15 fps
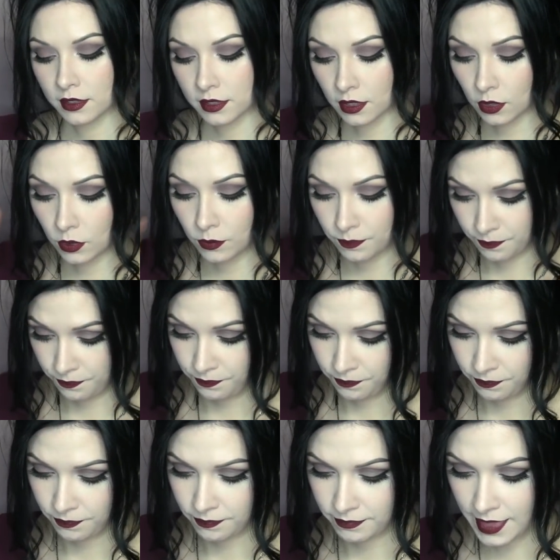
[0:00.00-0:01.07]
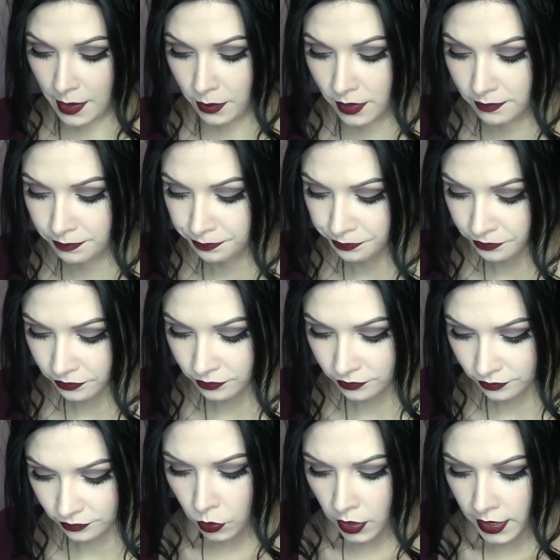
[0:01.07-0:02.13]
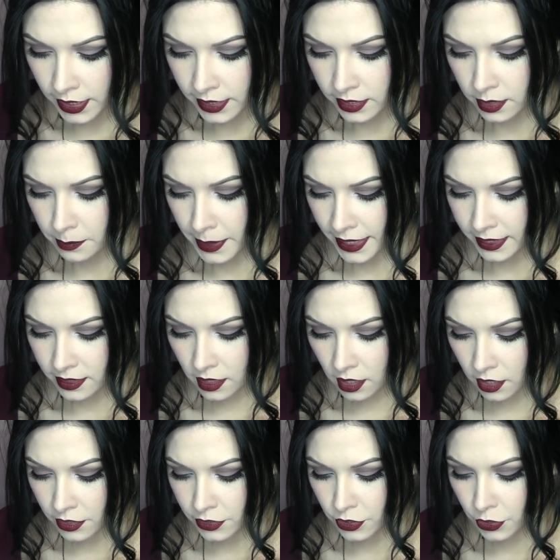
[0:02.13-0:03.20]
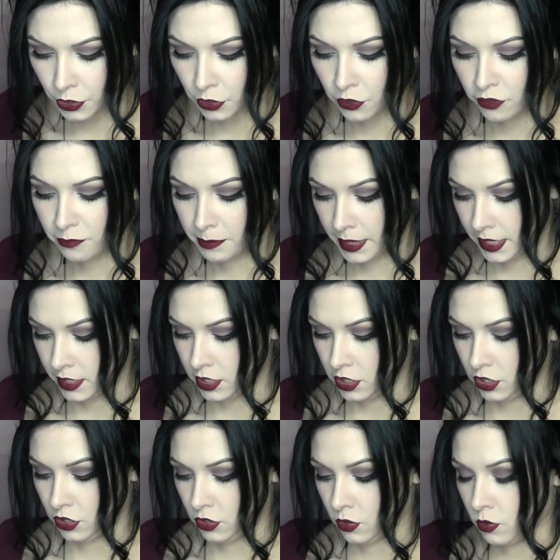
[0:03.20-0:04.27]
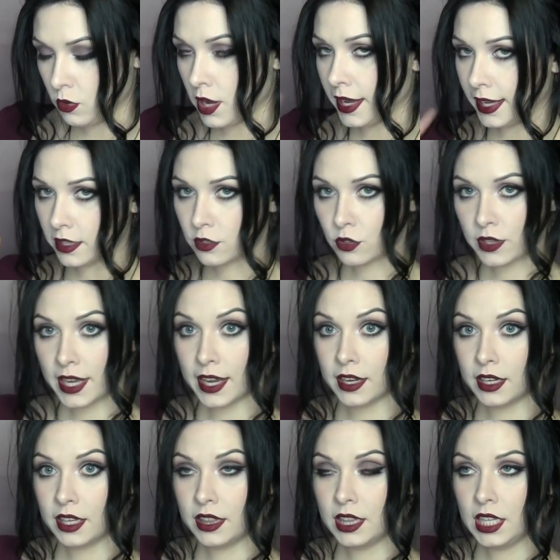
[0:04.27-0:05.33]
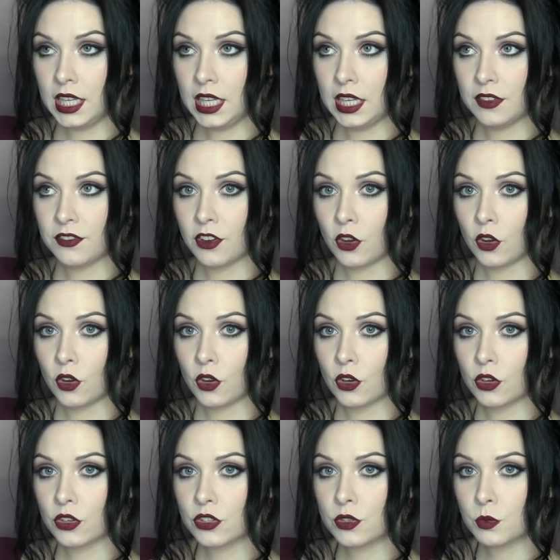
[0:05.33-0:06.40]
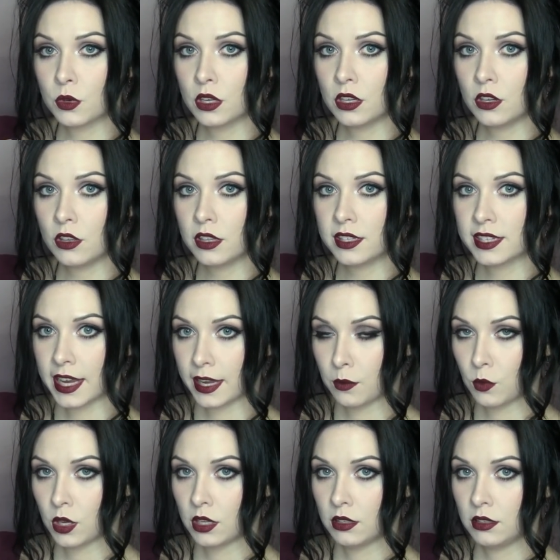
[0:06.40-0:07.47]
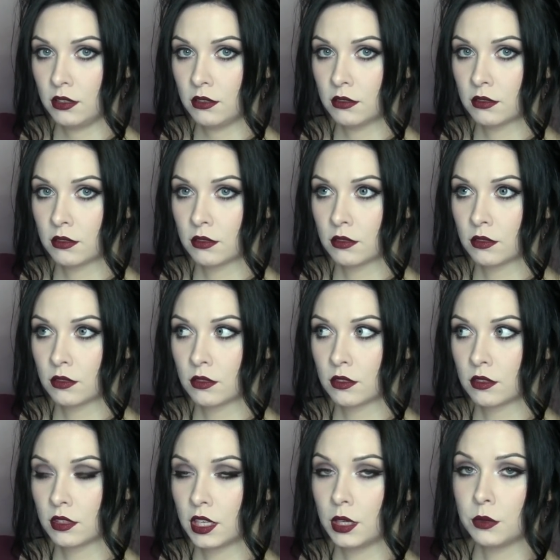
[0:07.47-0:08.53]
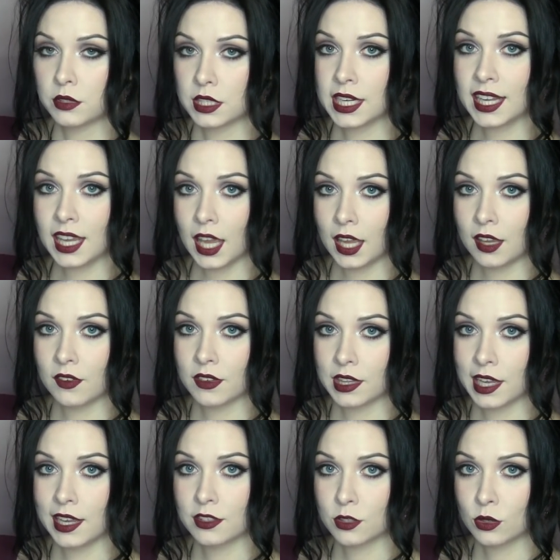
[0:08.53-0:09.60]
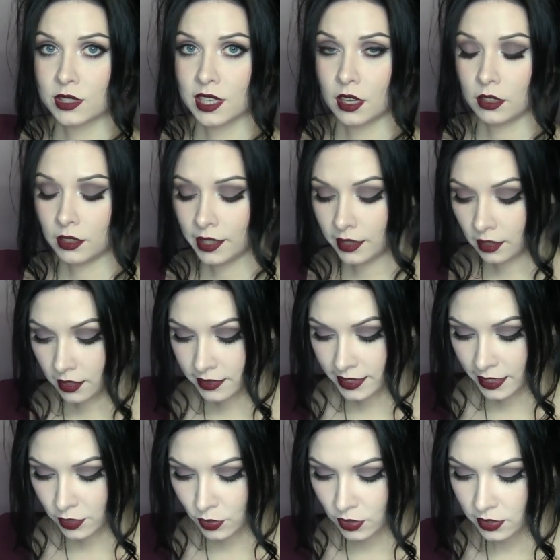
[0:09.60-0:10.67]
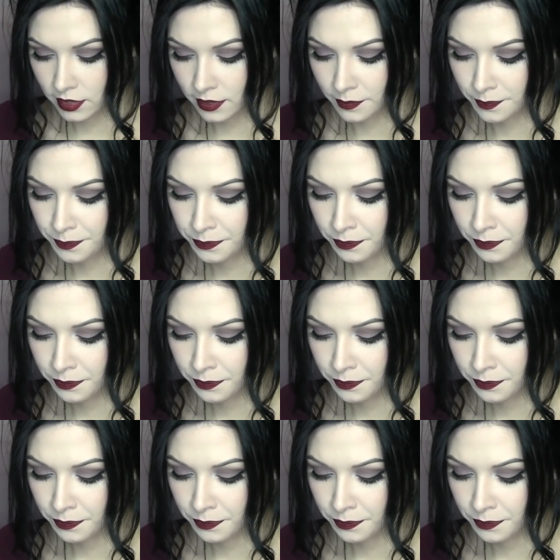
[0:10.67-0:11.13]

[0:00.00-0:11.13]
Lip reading: So that one. What is the best concert you have been to? I answered that in the first one or the second one. It was Nick Cave at the Ace Hotel in Los Angeles.